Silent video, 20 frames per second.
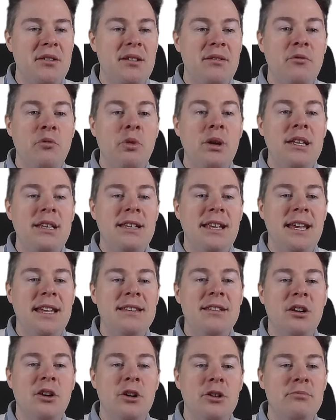
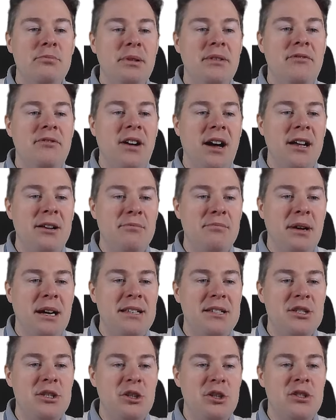Winget can't be found by
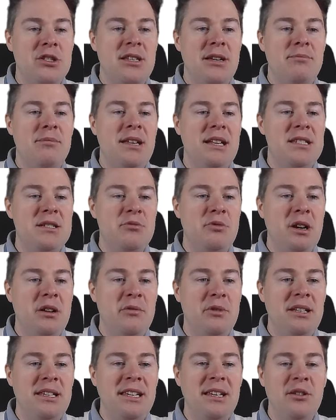system. That's why
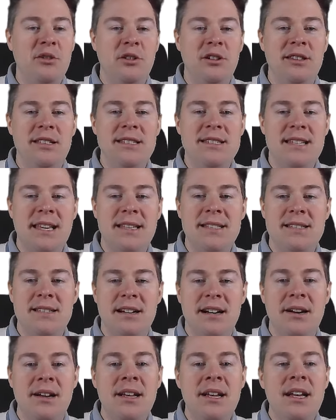we need all this
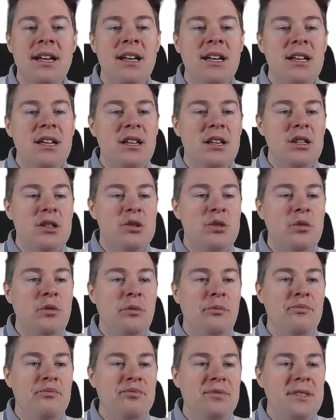extra.
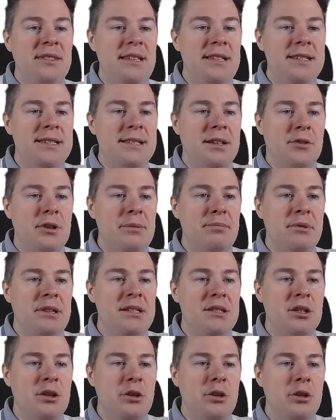So this script
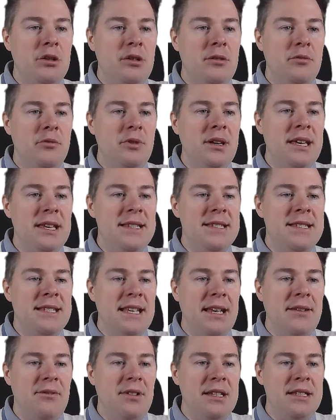is good. We can
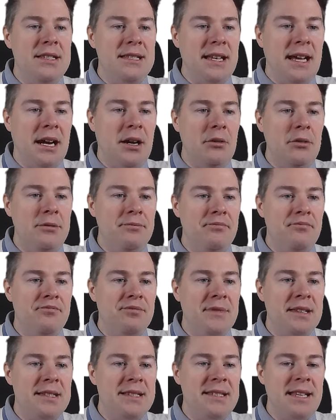save this now.
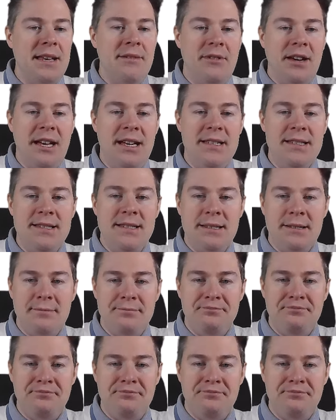Save as.